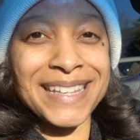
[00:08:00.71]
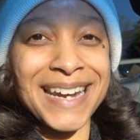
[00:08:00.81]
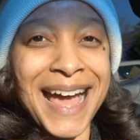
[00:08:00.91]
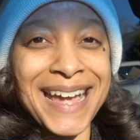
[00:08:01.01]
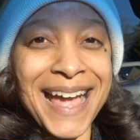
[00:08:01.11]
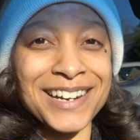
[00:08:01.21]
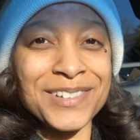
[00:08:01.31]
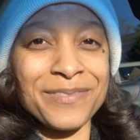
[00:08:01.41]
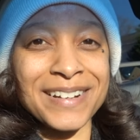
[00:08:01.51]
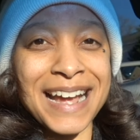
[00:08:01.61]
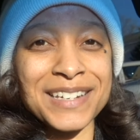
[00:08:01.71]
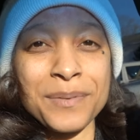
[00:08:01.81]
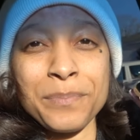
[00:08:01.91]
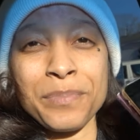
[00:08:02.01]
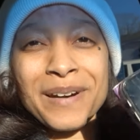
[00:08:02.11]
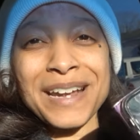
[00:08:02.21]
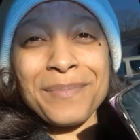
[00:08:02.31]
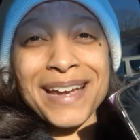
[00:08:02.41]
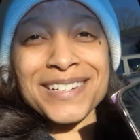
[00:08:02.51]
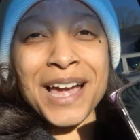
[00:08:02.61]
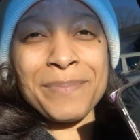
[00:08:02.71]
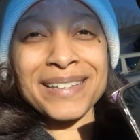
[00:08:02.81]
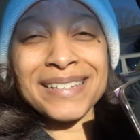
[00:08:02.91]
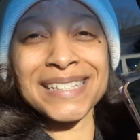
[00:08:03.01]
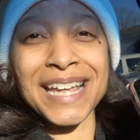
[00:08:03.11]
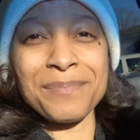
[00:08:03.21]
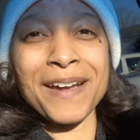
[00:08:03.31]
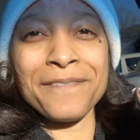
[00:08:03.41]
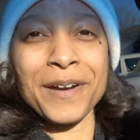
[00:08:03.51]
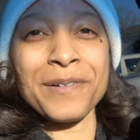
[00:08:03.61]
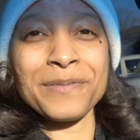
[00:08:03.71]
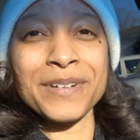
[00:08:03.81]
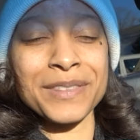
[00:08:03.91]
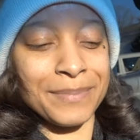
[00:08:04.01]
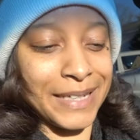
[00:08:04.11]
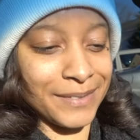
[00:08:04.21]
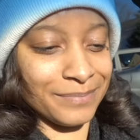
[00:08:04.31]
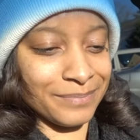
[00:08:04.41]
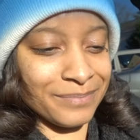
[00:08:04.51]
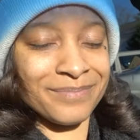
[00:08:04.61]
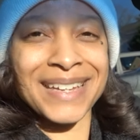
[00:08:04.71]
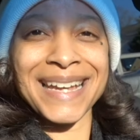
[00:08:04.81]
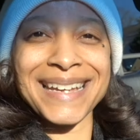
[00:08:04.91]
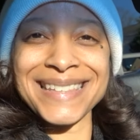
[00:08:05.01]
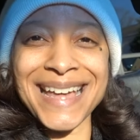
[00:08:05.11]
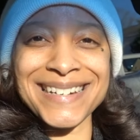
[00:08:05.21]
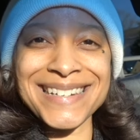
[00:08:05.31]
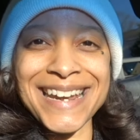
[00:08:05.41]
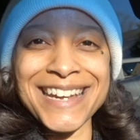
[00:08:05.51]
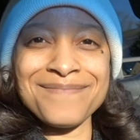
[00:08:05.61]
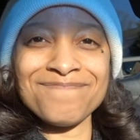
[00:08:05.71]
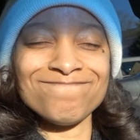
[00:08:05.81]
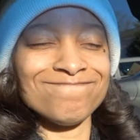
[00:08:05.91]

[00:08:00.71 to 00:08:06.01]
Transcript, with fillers: that I actually forgot to bring my shopping list and my phone with me. Isn't that a shame?